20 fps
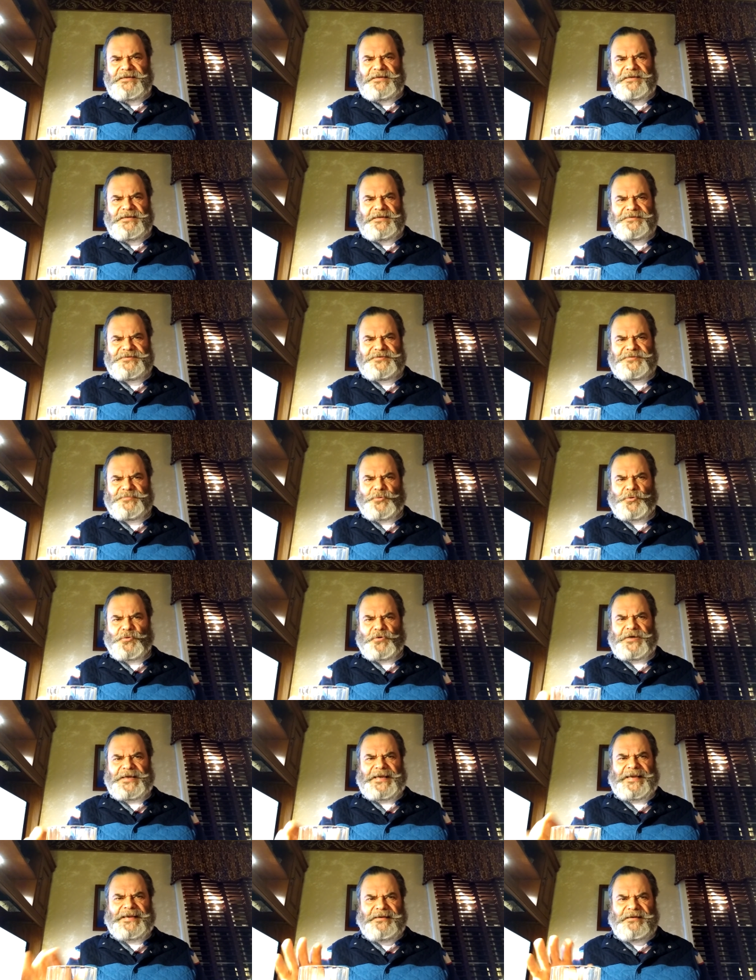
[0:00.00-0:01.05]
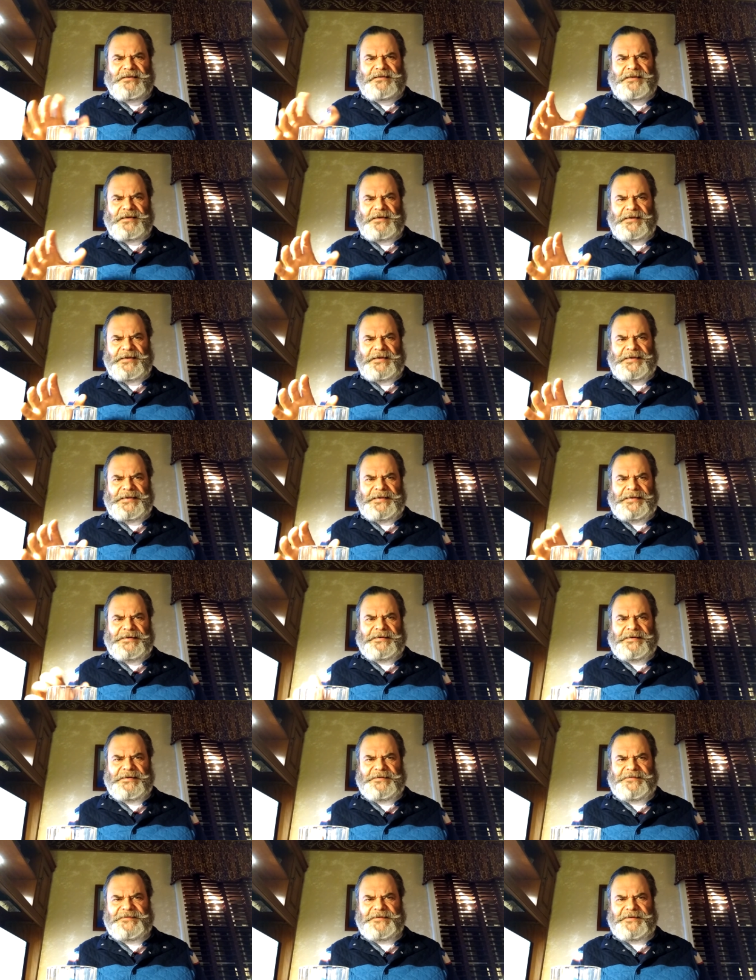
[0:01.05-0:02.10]
It's more alkaline,
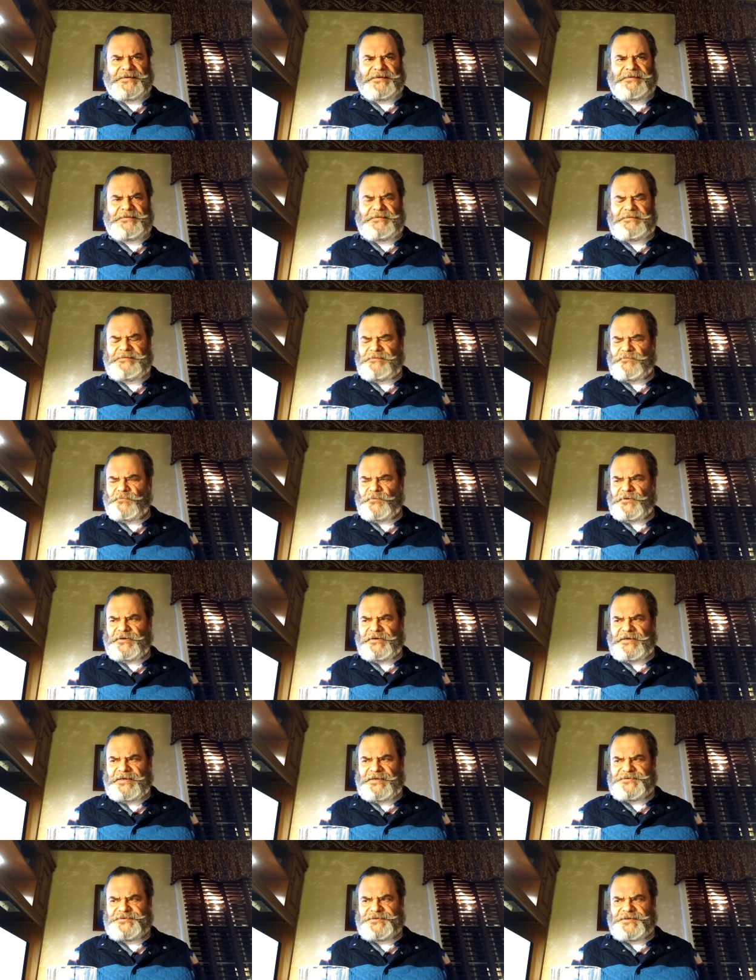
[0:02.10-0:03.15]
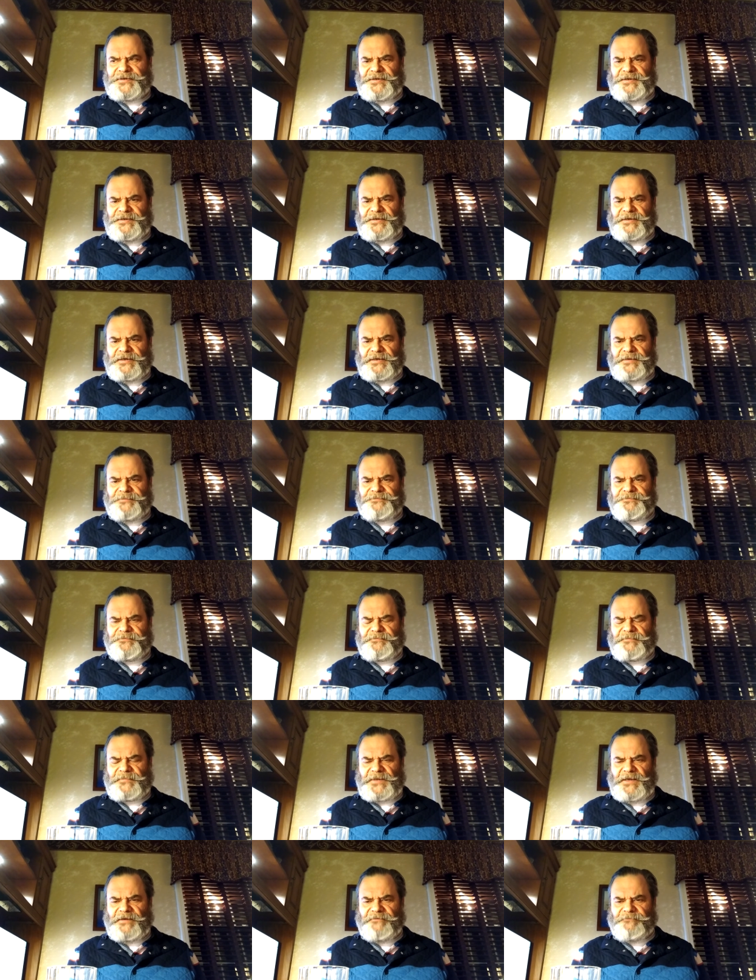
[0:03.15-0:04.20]
I think, whereas a
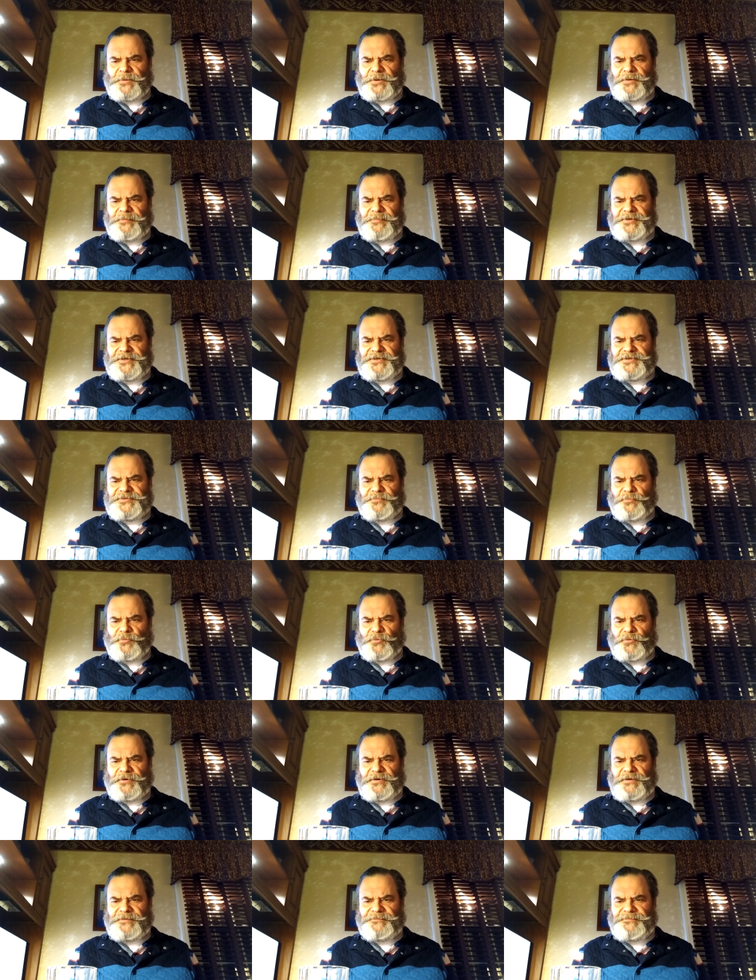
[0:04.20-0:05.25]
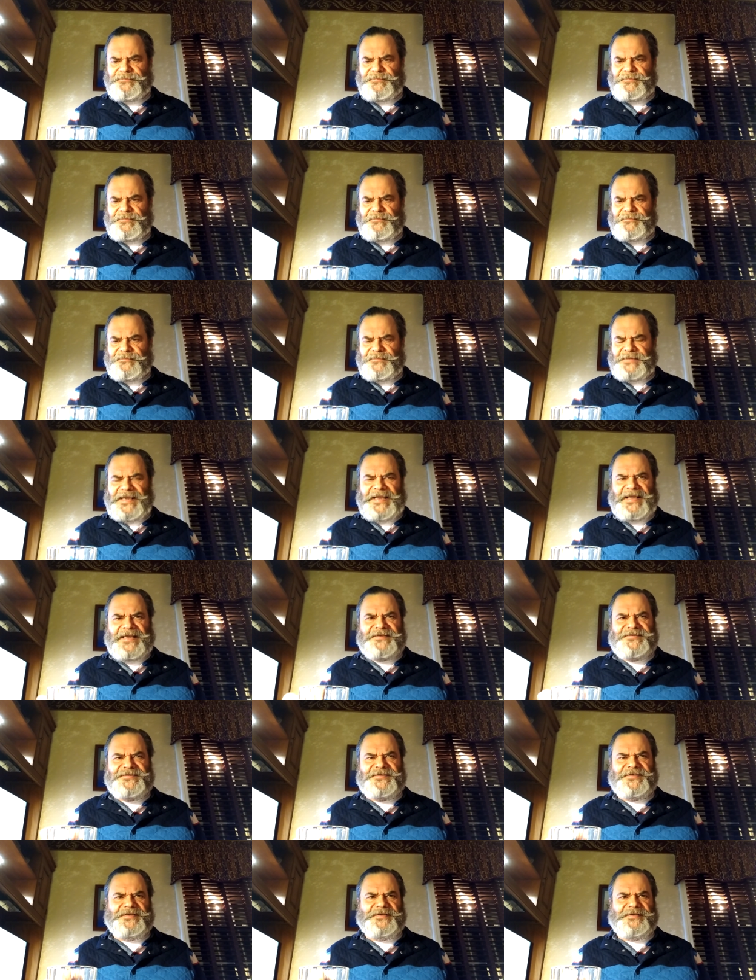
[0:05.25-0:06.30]
bourbon is more
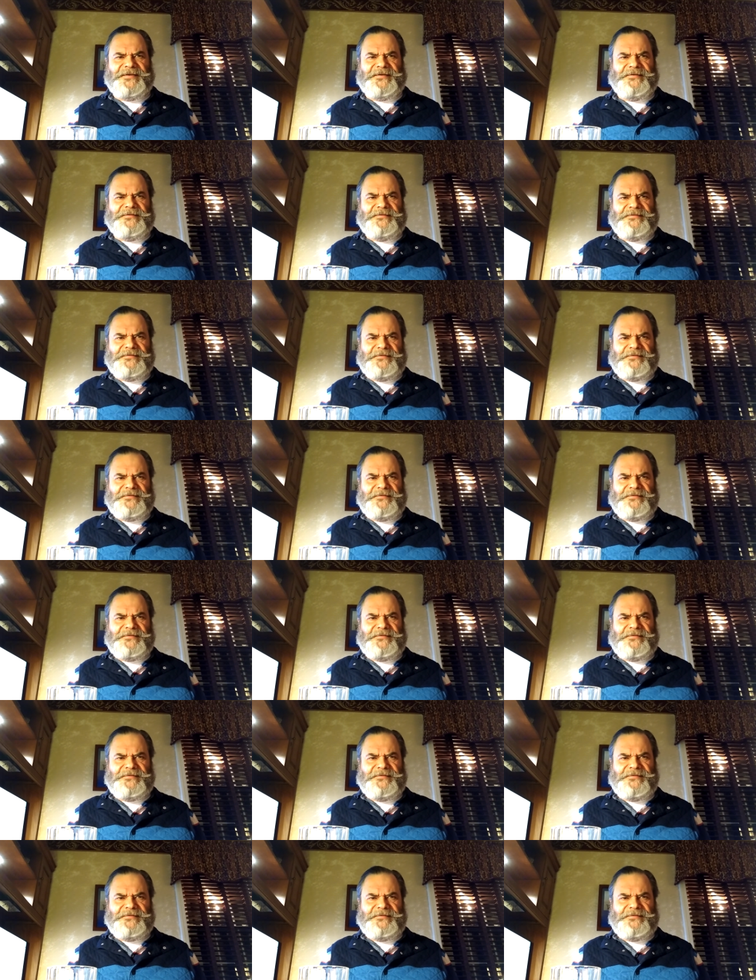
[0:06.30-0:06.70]
acidy.